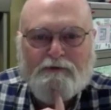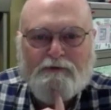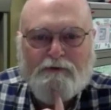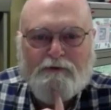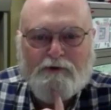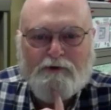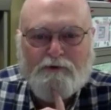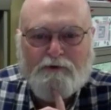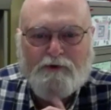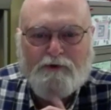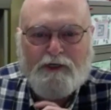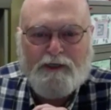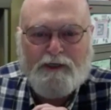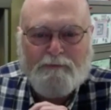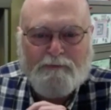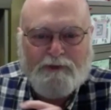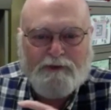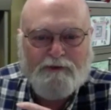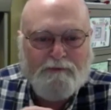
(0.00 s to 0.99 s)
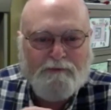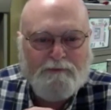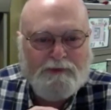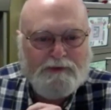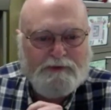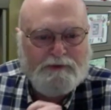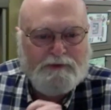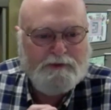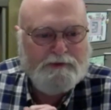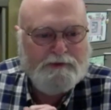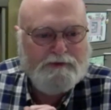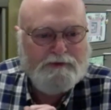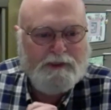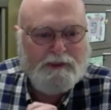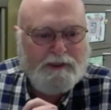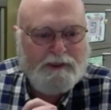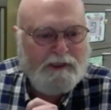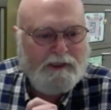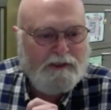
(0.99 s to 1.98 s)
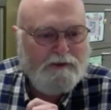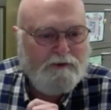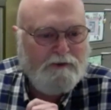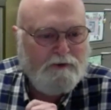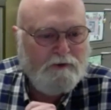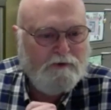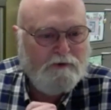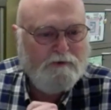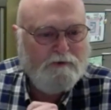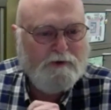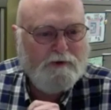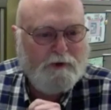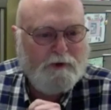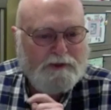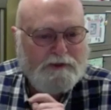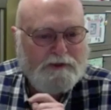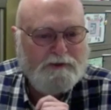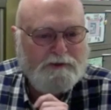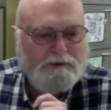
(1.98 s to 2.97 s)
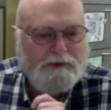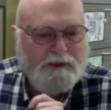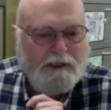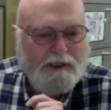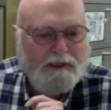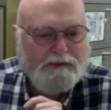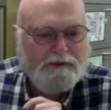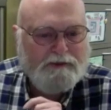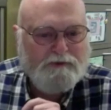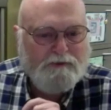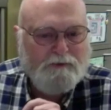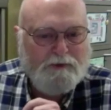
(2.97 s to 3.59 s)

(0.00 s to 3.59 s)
though I'm in the business and I know questions to ask,